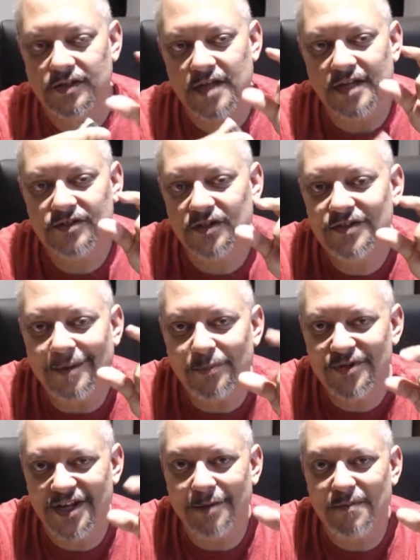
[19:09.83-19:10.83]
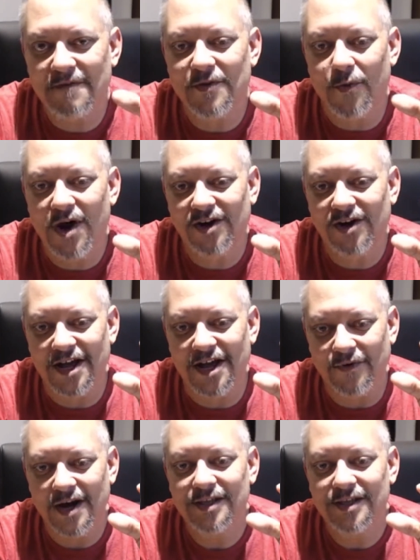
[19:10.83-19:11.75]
that's the 10% above the waterline, right?